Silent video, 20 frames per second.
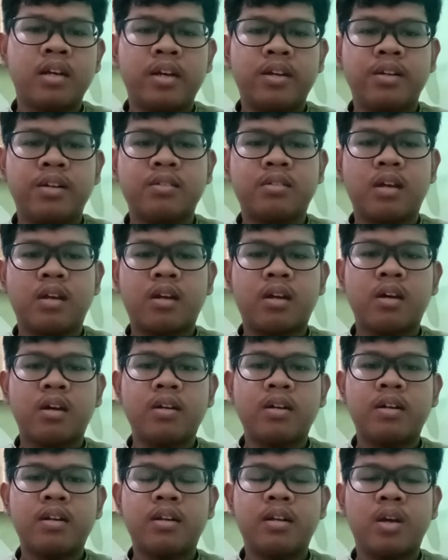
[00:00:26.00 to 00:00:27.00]
The
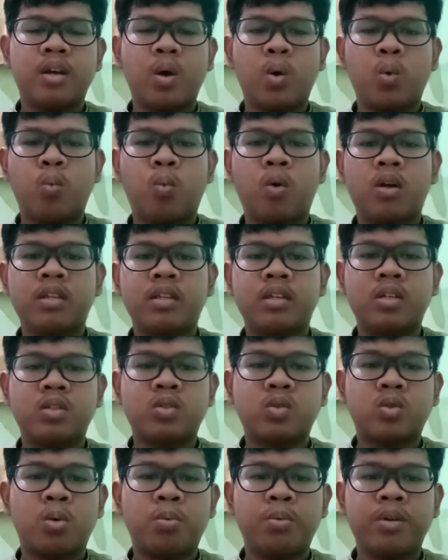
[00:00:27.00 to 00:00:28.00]
second, what
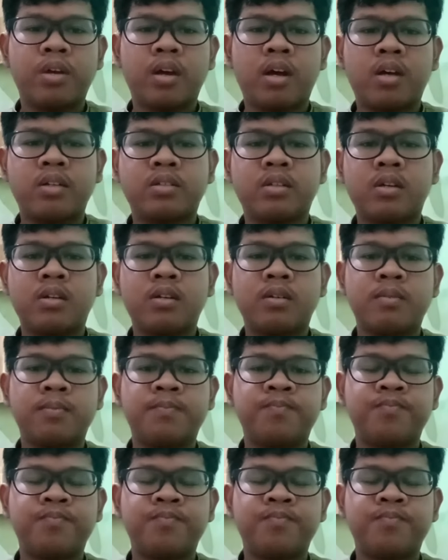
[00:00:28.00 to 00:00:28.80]
is communication?